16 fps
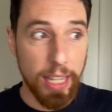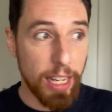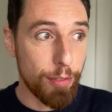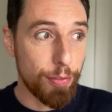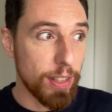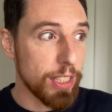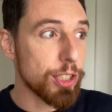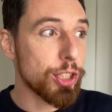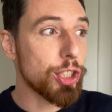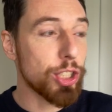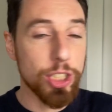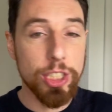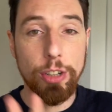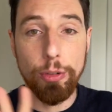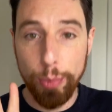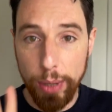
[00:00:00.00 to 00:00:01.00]
If it's
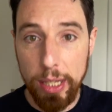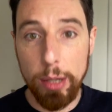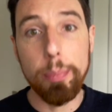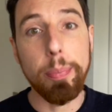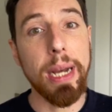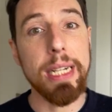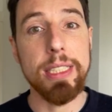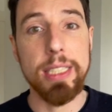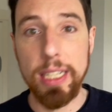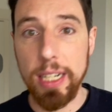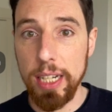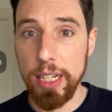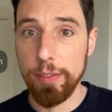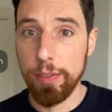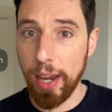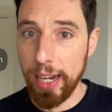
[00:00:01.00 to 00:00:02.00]
just a real basic
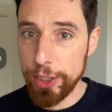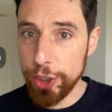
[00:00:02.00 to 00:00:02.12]
kind of like